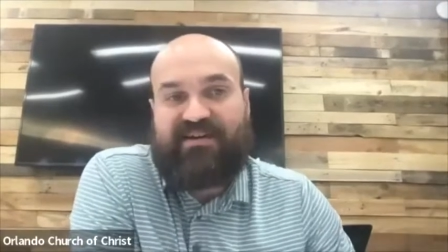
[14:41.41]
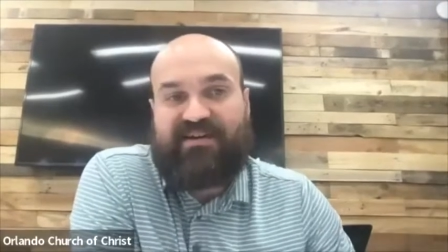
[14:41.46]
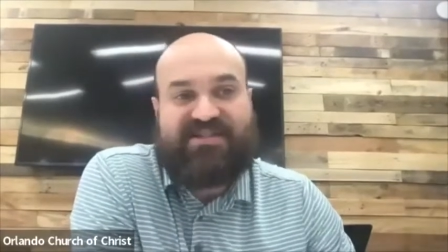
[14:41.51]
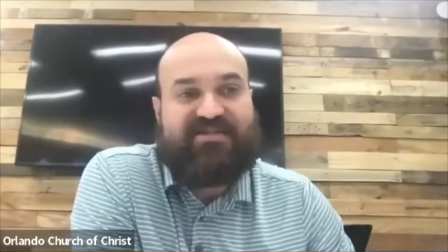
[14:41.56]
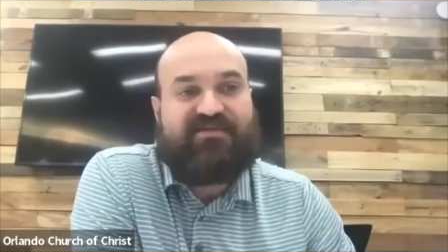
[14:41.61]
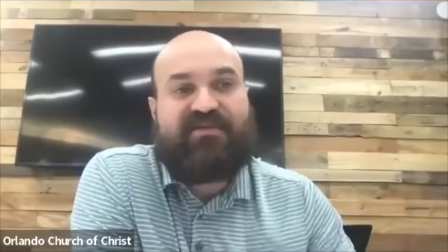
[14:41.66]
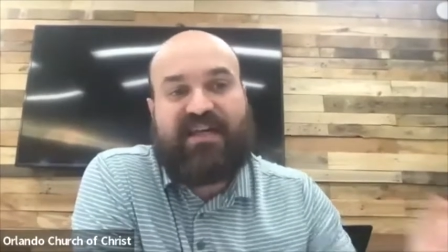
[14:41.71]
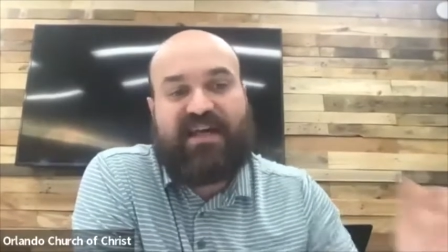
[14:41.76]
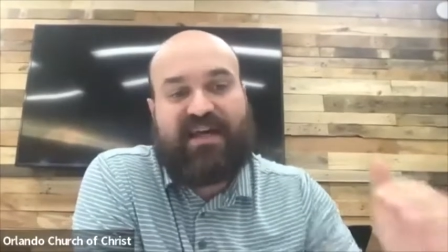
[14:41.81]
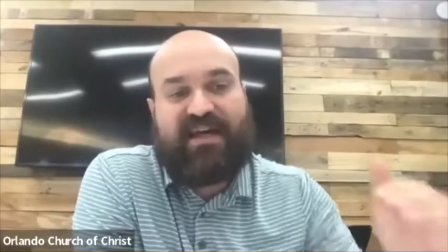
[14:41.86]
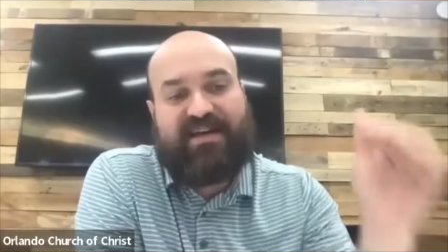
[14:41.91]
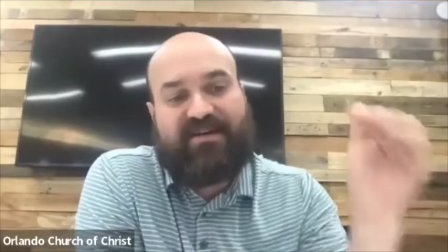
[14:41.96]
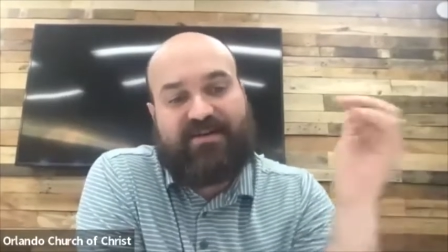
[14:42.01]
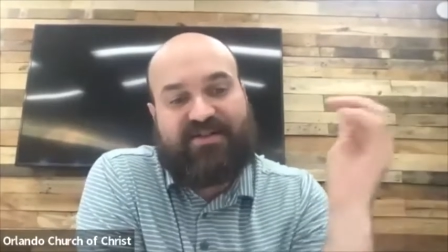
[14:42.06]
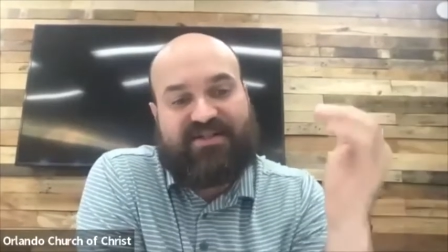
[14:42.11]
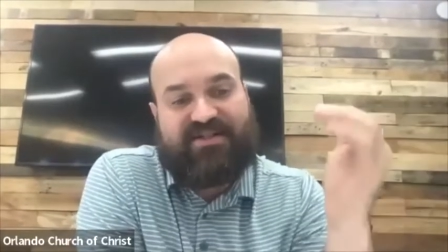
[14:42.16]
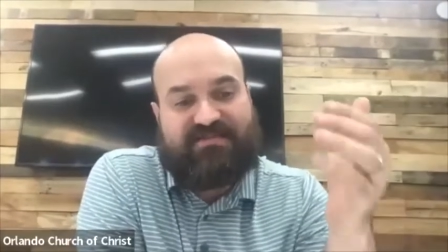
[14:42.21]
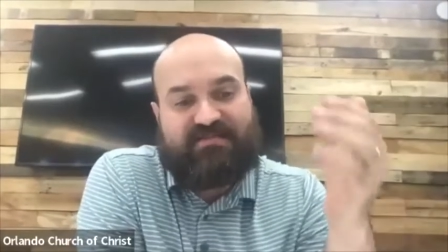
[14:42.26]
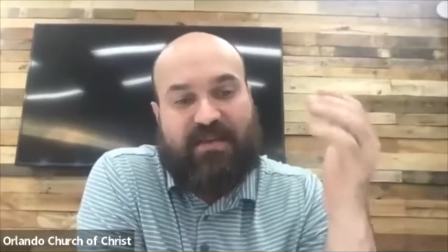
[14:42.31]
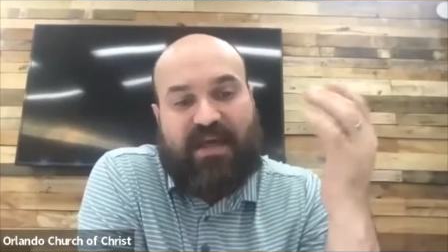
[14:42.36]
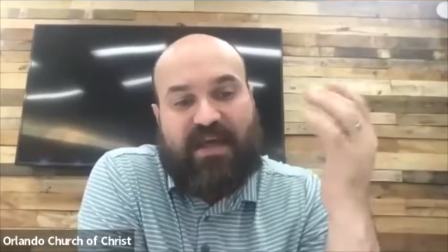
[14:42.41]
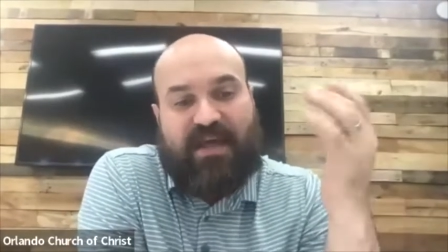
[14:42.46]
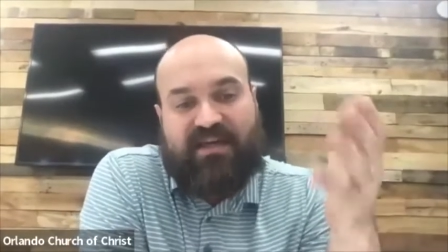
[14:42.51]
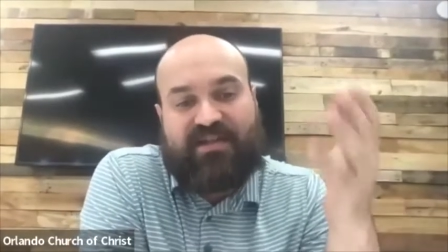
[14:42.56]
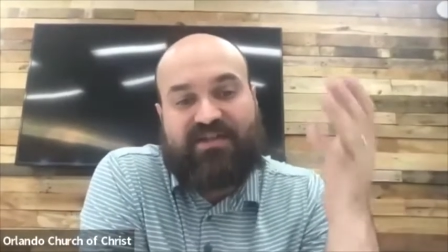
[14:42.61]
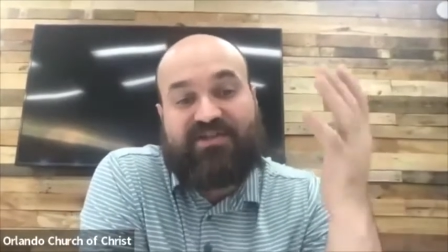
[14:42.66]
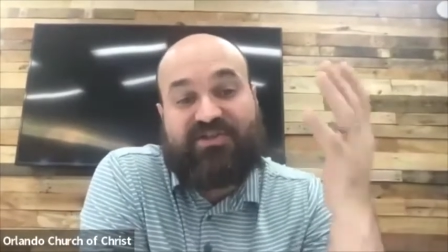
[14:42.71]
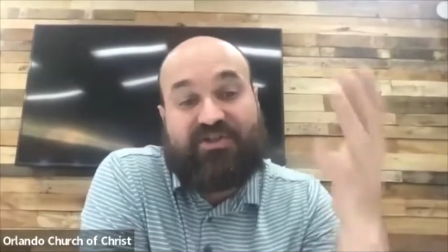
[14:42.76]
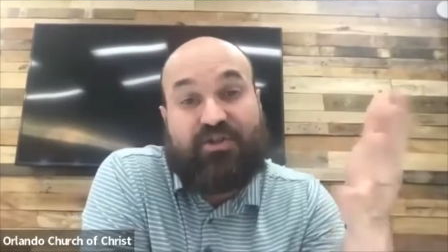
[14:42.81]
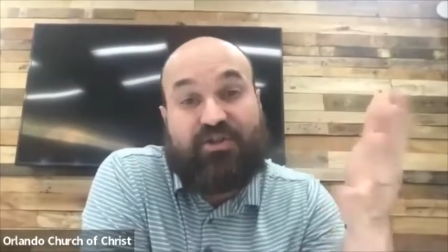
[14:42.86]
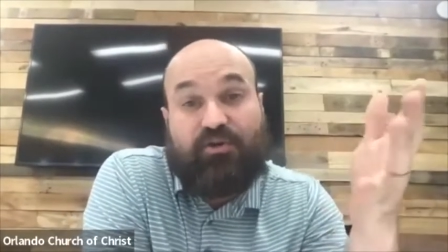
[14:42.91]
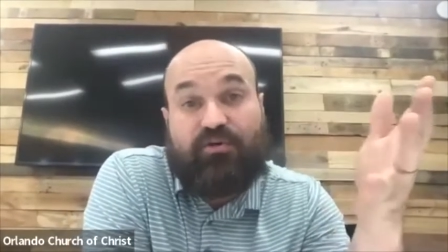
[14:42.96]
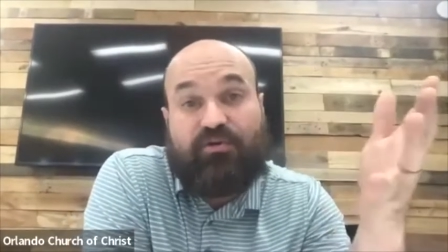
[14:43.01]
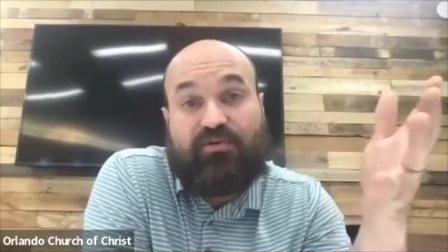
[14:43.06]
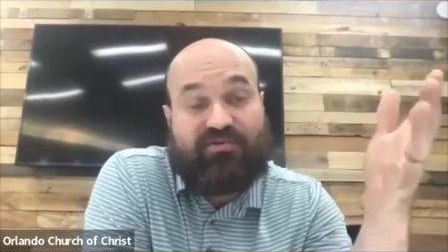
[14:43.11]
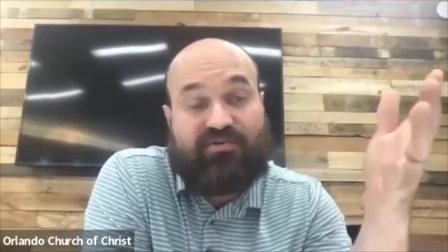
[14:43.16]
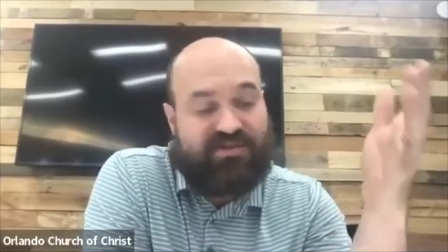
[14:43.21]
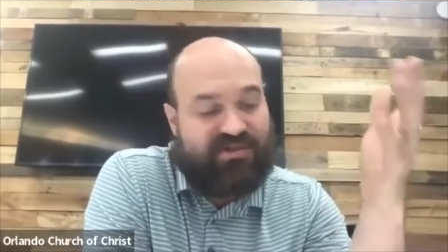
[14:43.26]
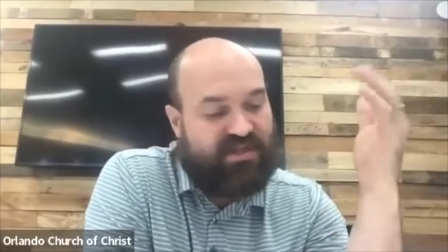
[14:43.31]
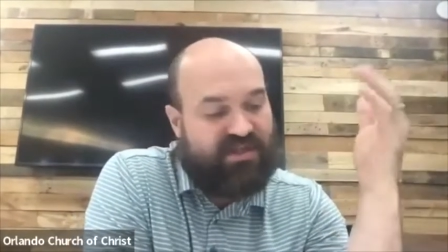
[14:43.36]
is you can't just pick and
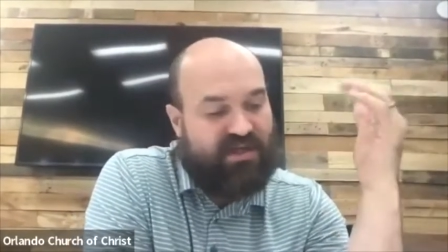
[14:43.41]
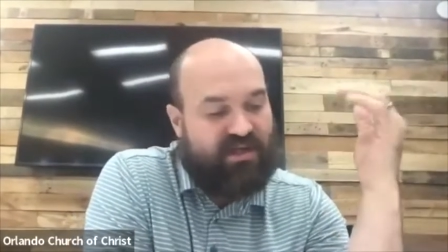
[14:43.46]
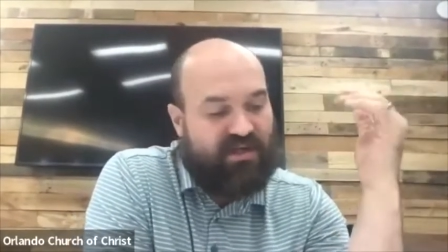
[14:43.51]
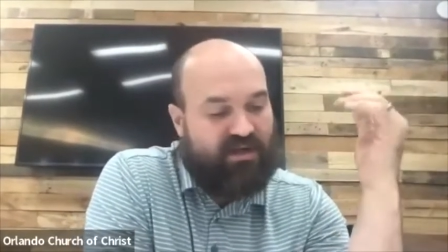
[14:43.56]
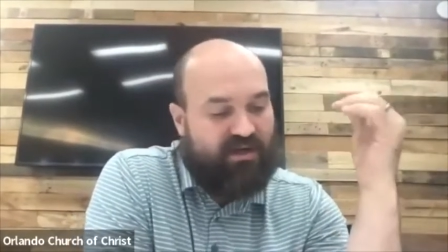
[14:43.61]
choose